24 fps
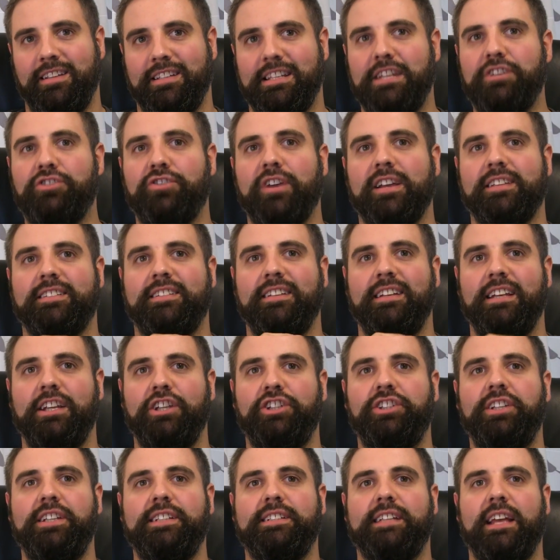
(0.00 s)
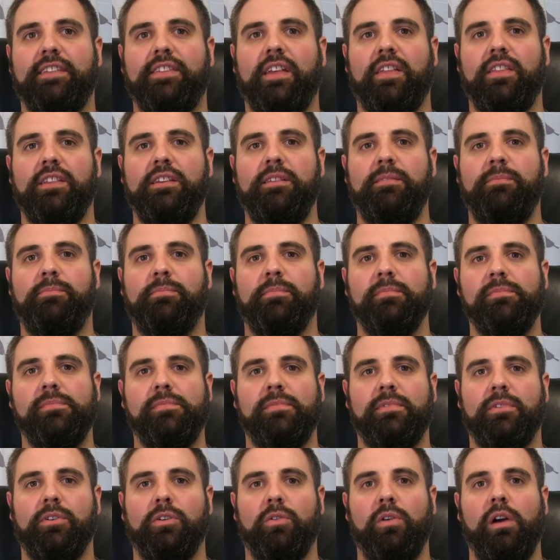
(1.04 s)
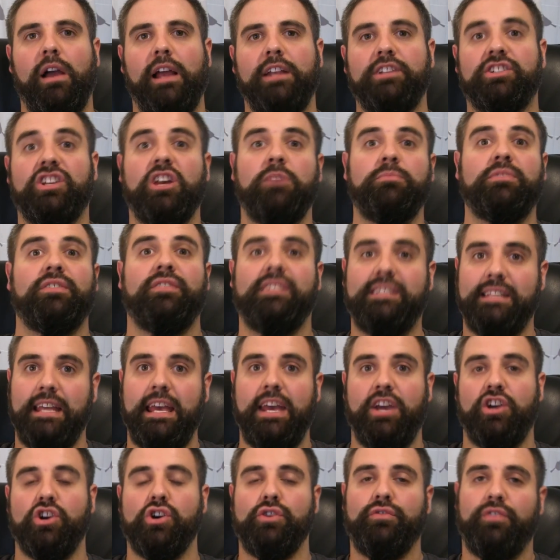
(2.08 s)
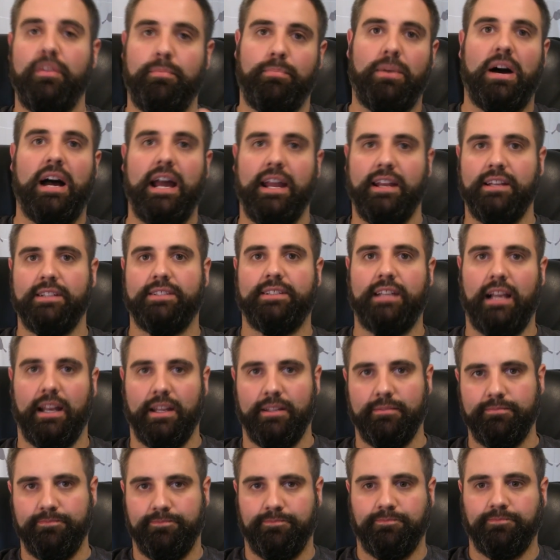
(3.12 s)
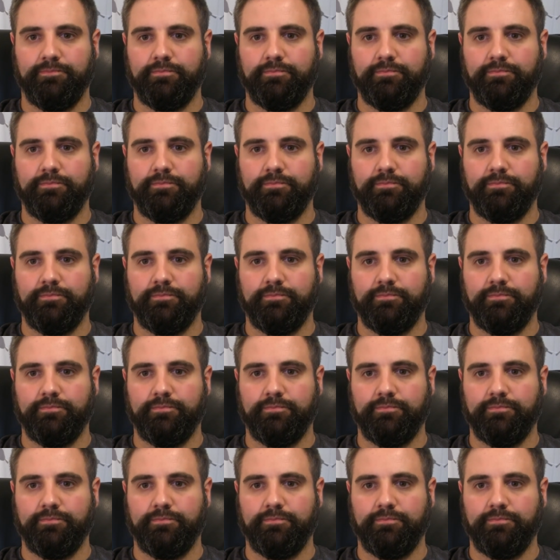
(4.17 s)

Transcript: interestingly, she said that in terms of a takeover, buying and selling,